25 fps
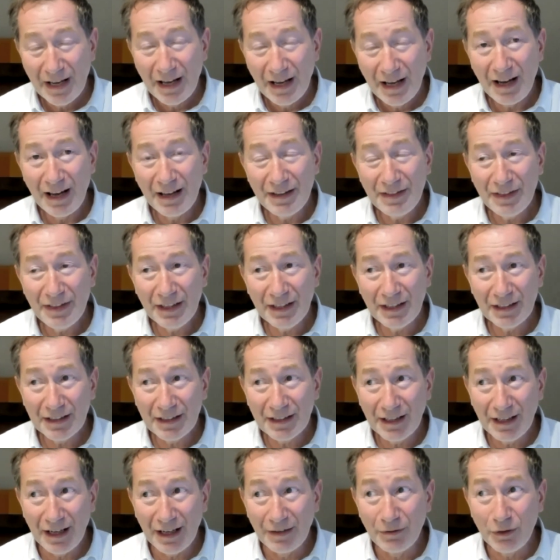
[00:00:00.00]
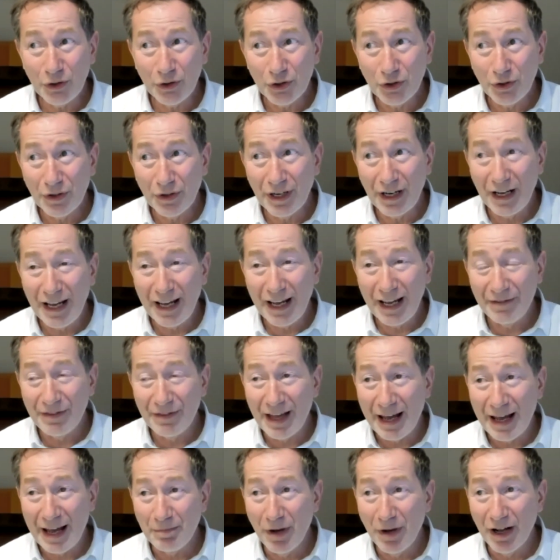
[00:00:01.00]
I think I'm not sure that I have
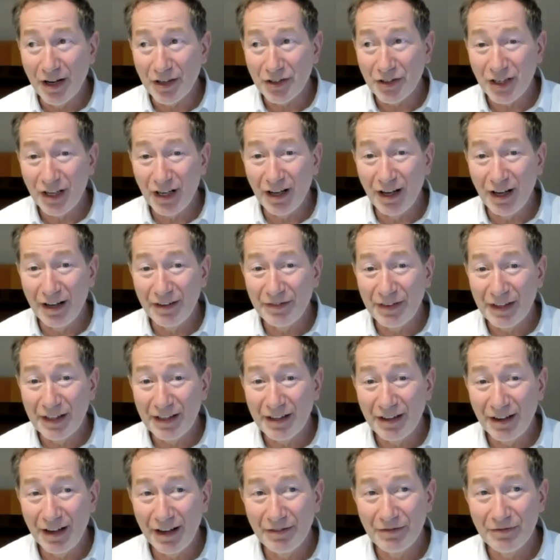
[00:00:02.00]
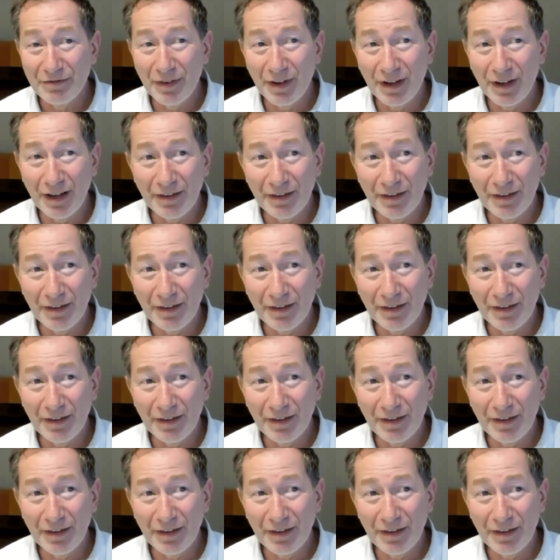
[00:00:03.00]
that much. I think I've